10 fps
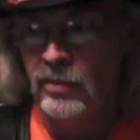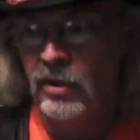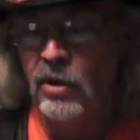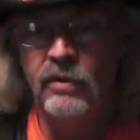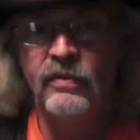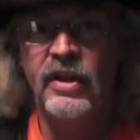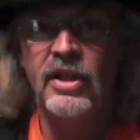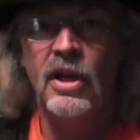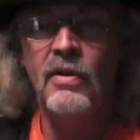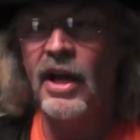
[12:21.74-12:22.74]
below the
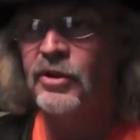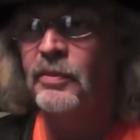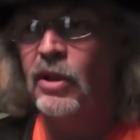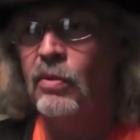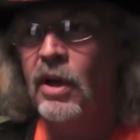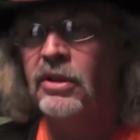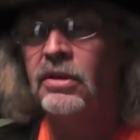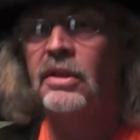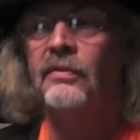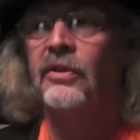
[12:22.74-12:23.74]
video. Ask me a
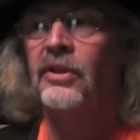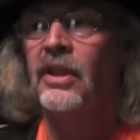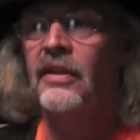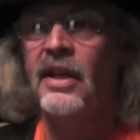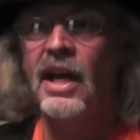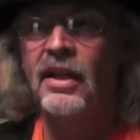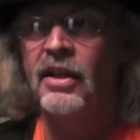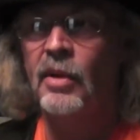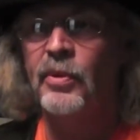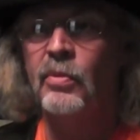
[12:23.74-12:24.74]
question. If there's anything I can
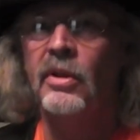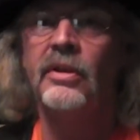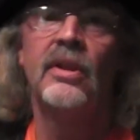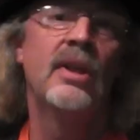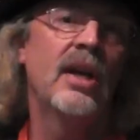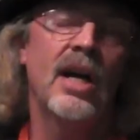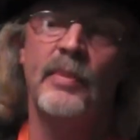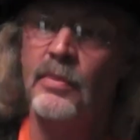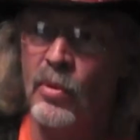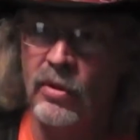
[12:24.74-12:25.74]
help you with, I'll
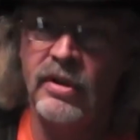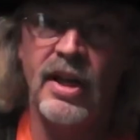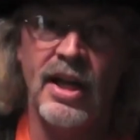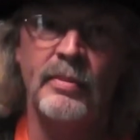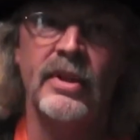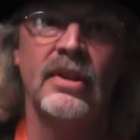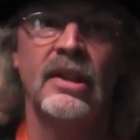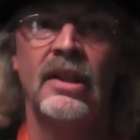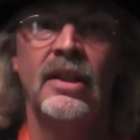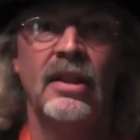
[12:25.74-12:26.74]
be more than happy.
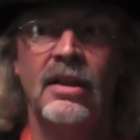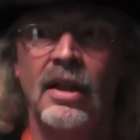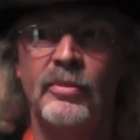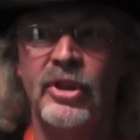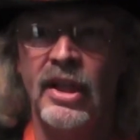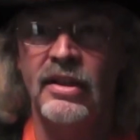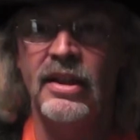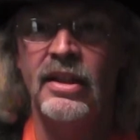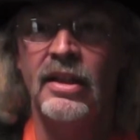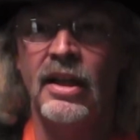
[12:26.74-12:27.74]
I'm
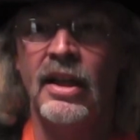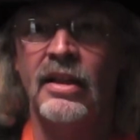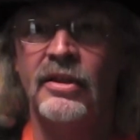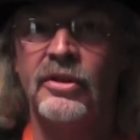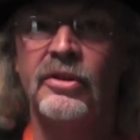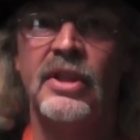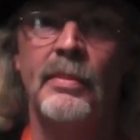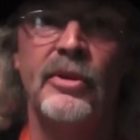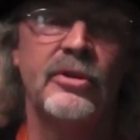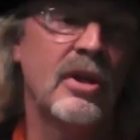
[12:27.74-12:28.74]
JD, and this is
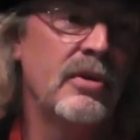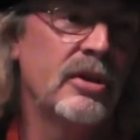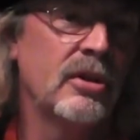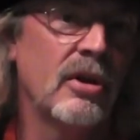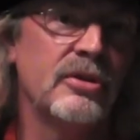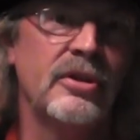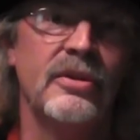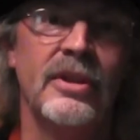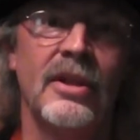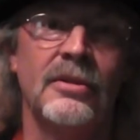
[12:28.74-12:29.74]
Stepping Stone Guitar
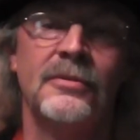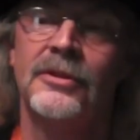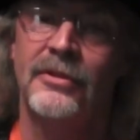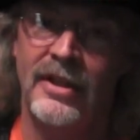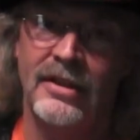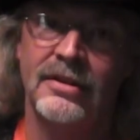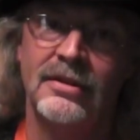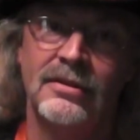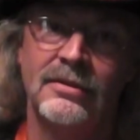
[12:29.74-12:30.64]
Studio. Thanks.